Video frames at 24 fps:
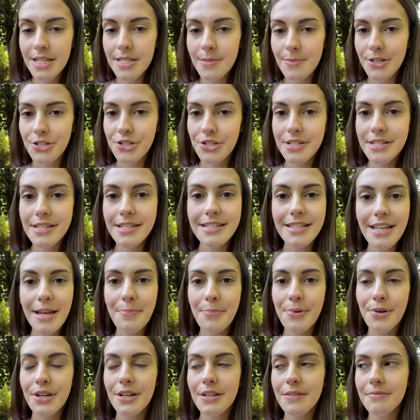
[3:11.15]
especially since I
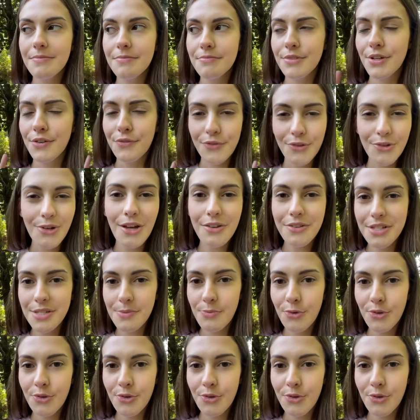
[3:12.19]
put their food out this